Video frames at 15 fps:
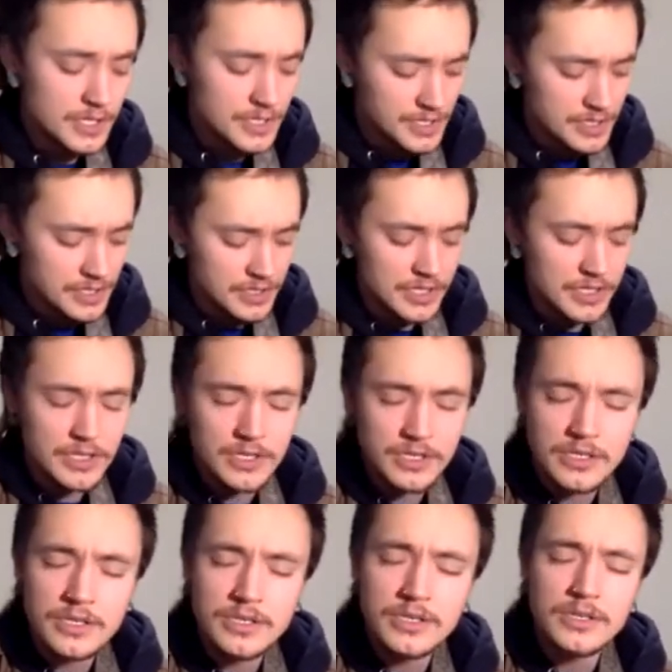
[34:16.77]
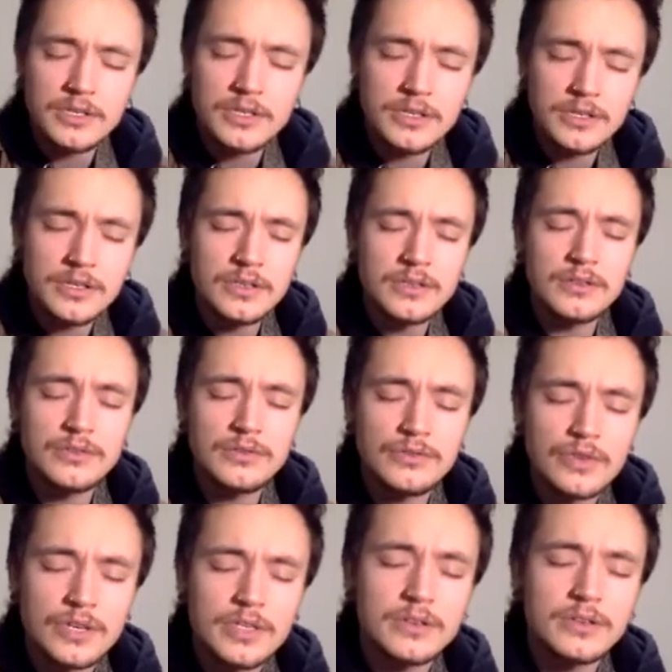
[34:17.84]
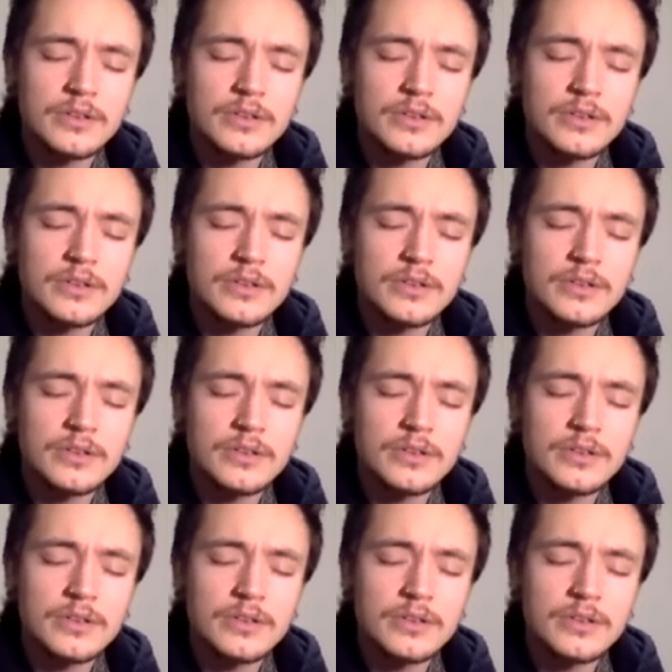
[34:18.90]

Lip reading: to hear it.